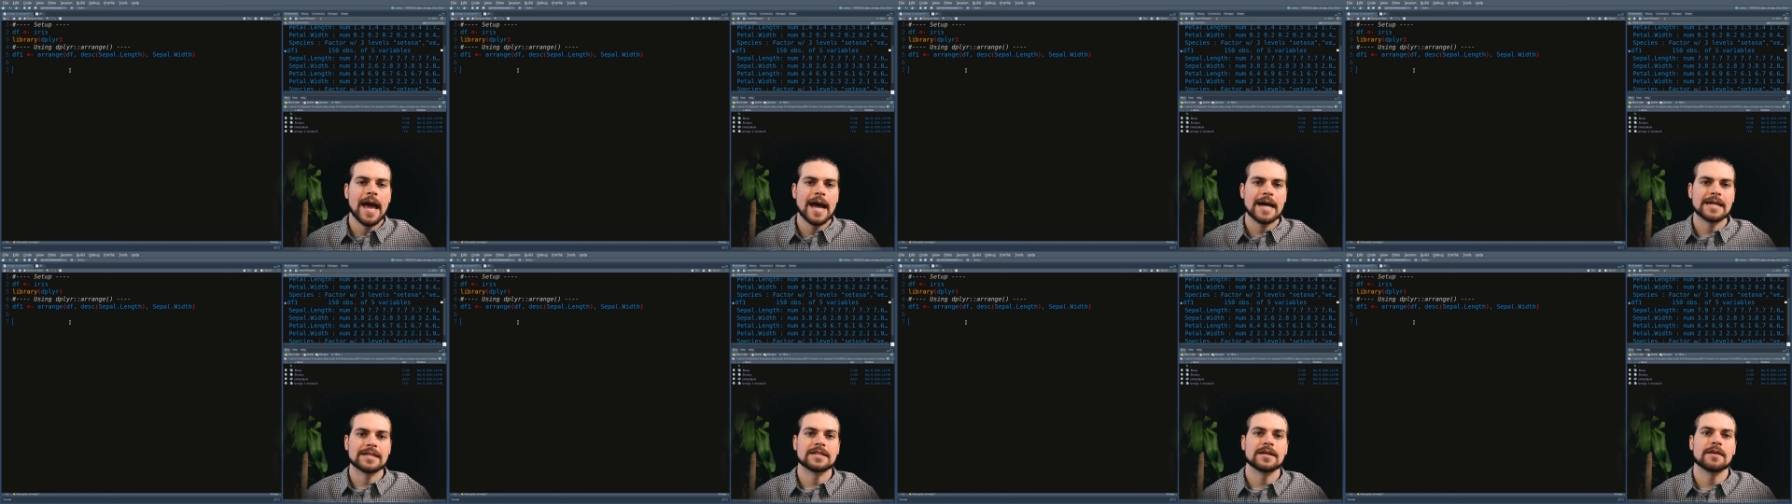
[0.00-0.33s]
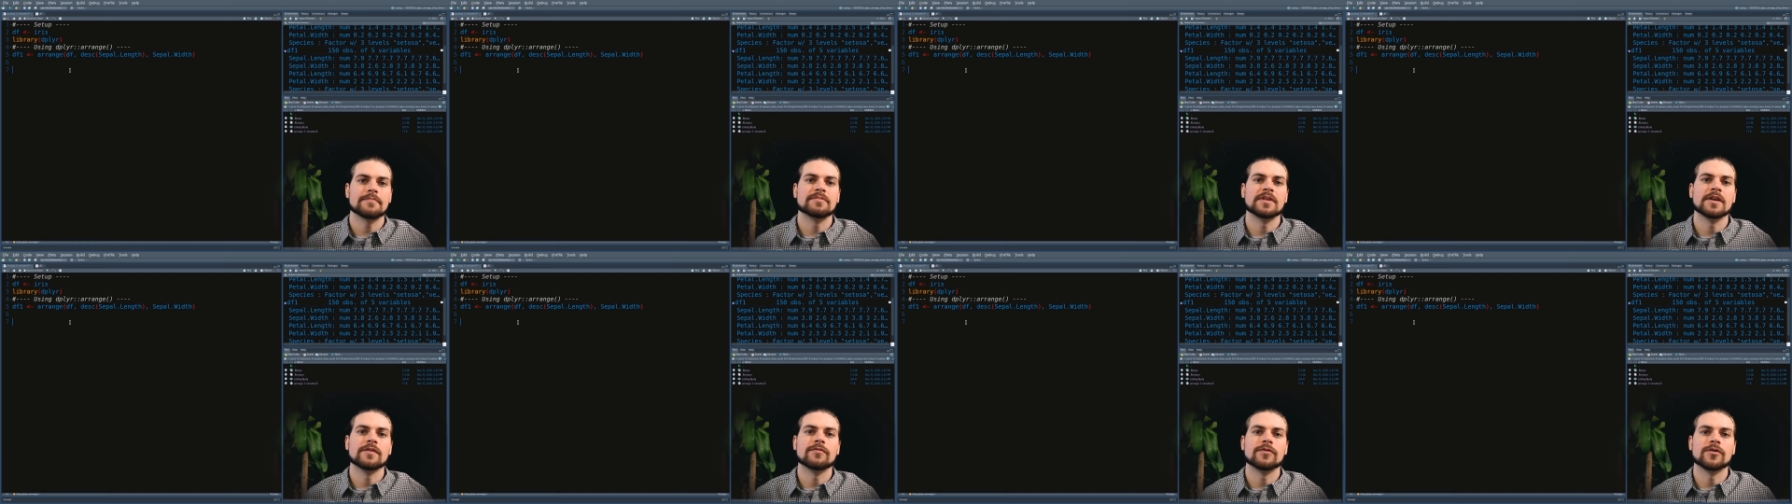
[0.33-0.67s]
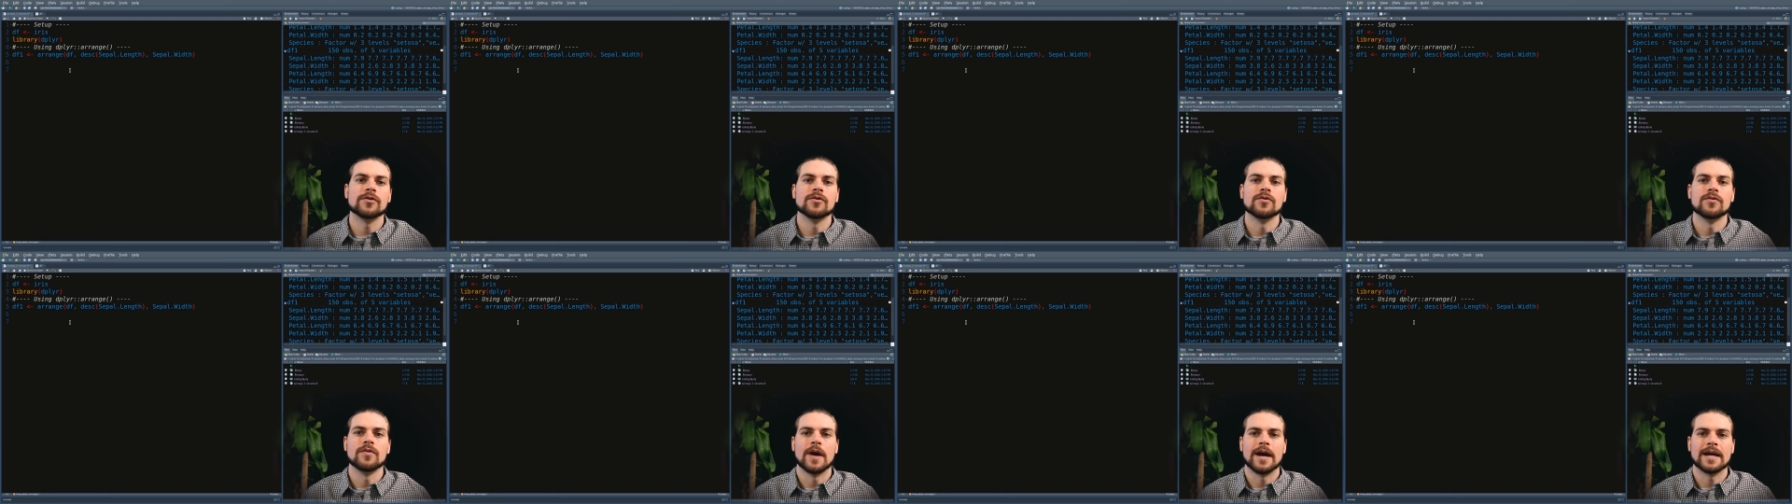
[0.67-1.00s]
except
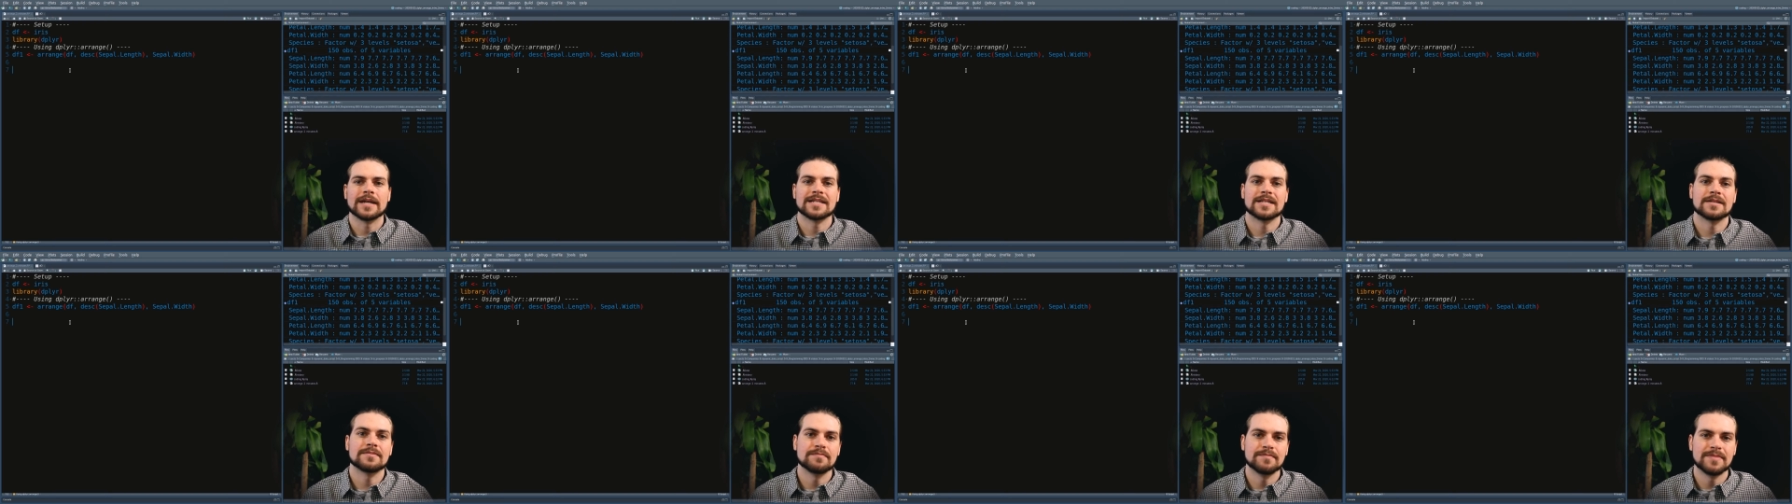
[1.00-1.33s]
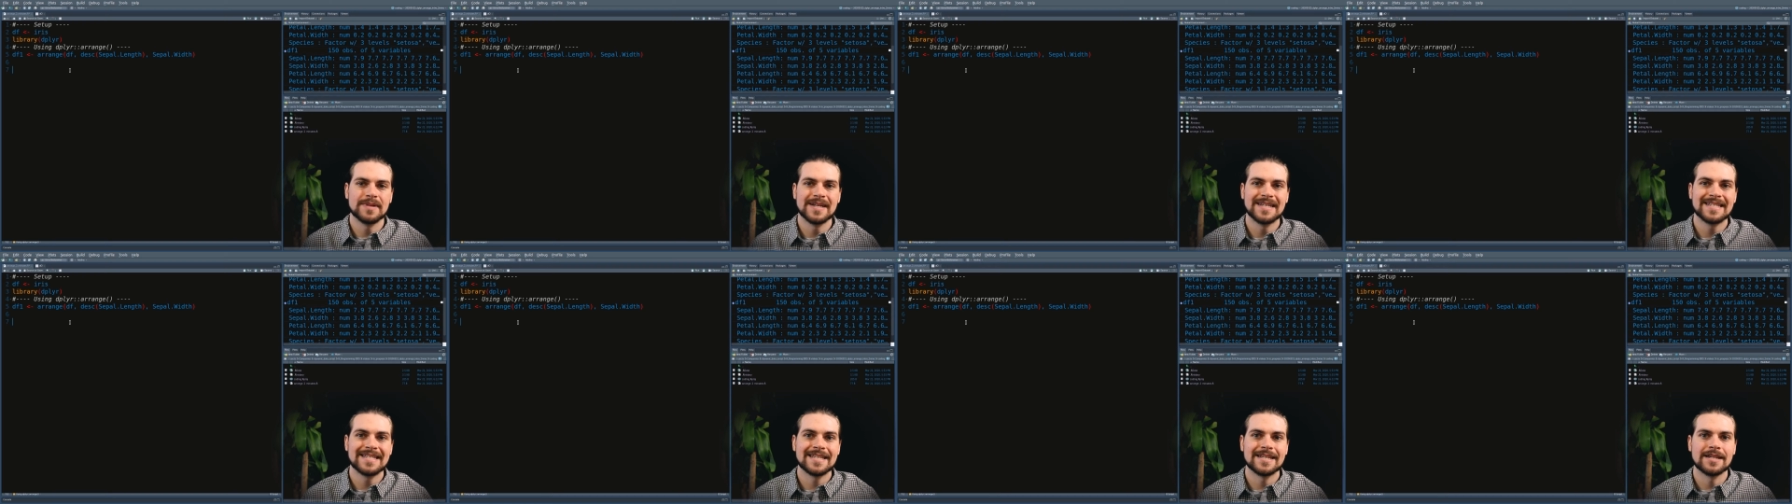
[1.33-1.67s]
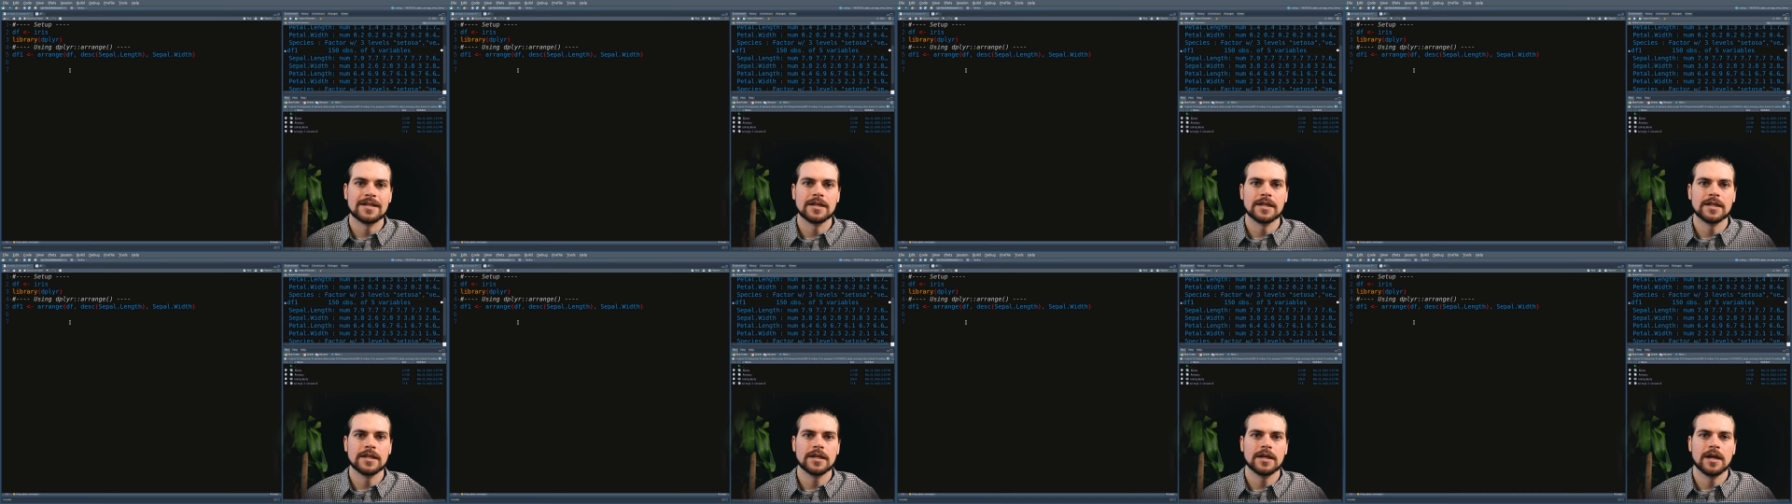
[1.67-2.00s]
if you
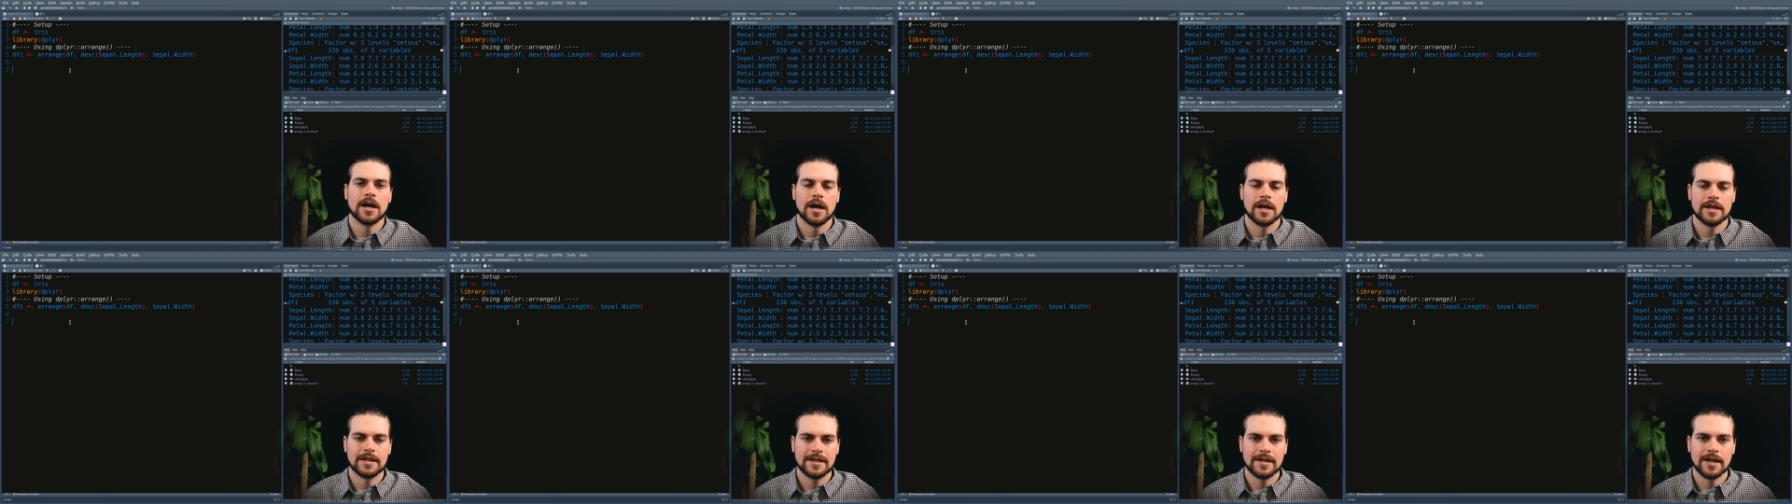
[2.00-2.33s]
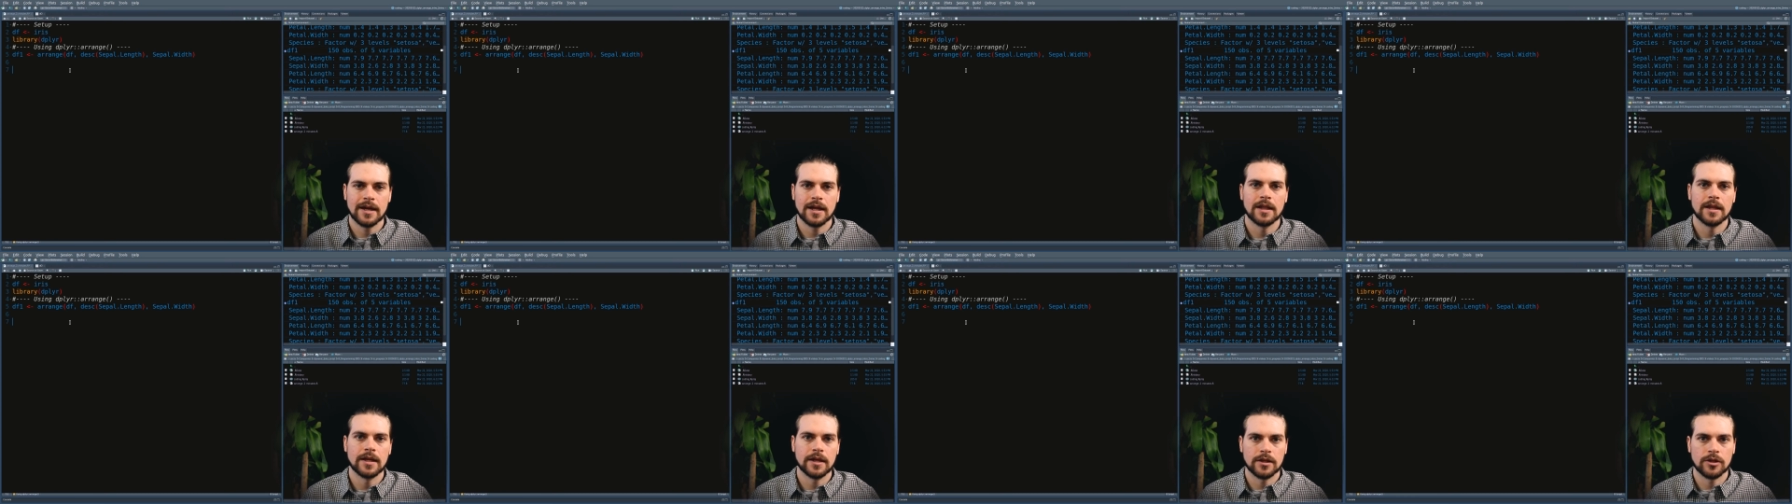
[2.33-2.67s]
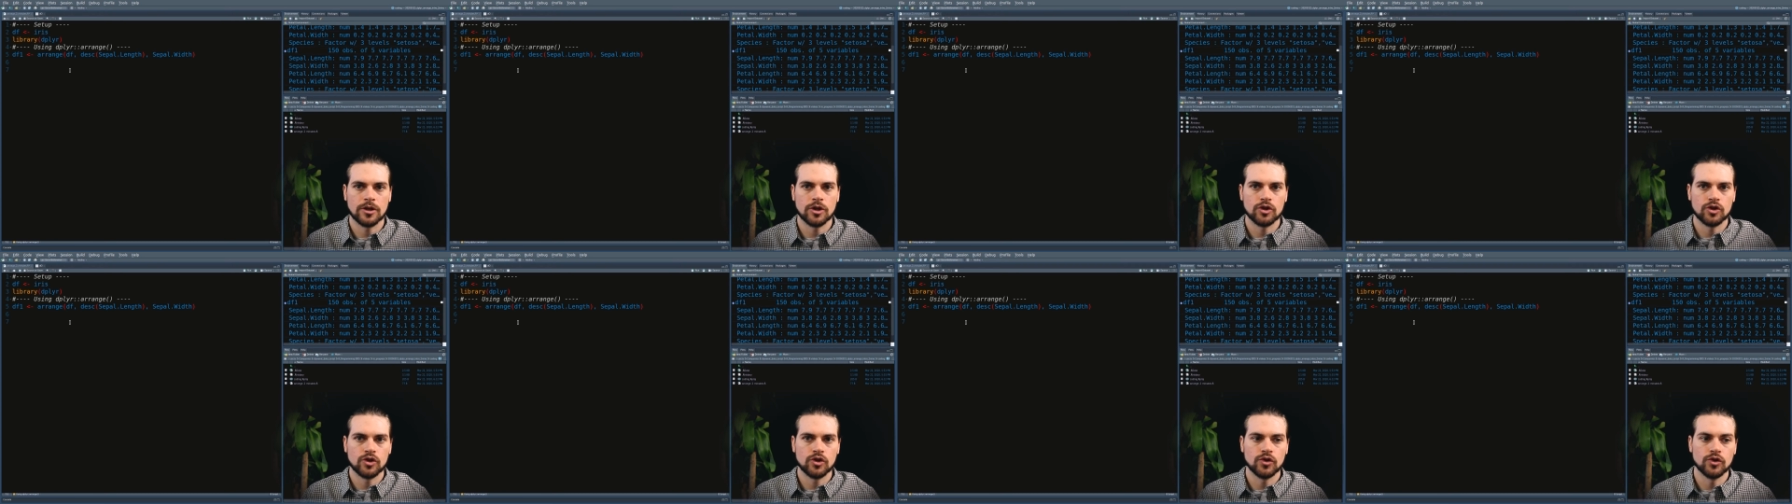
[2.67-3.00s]
explicitly tell
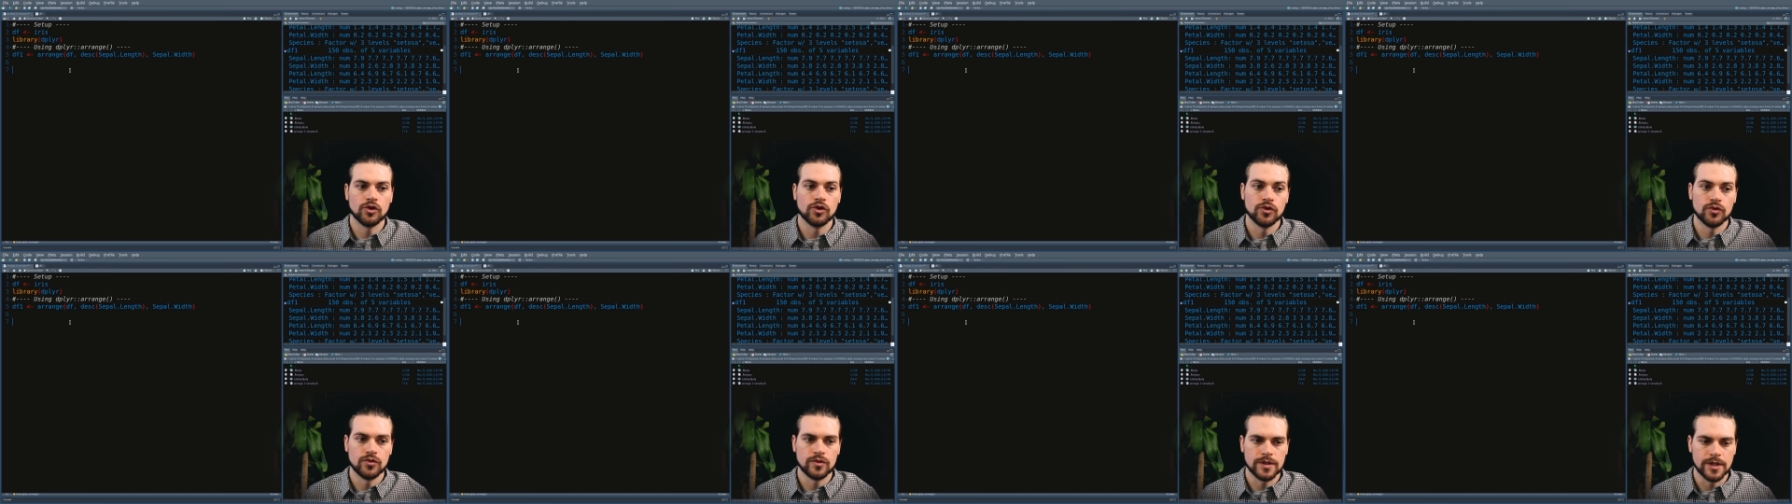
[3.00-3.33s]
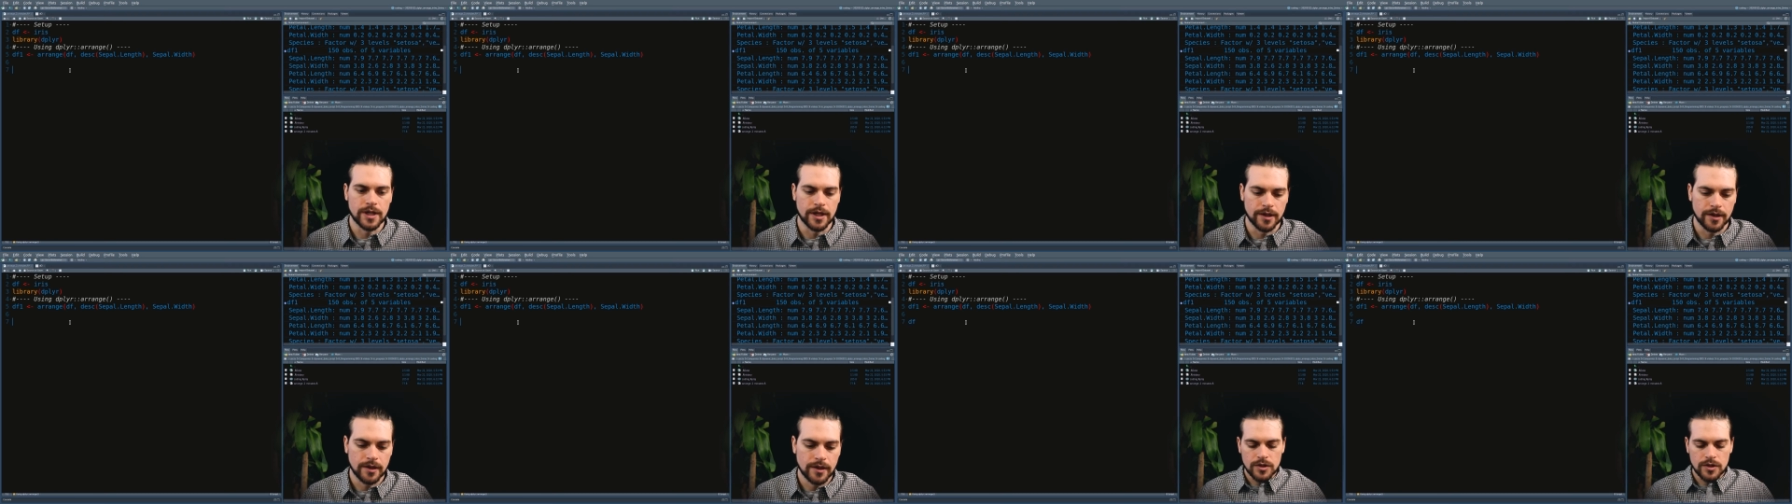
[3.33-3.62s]
it to use it.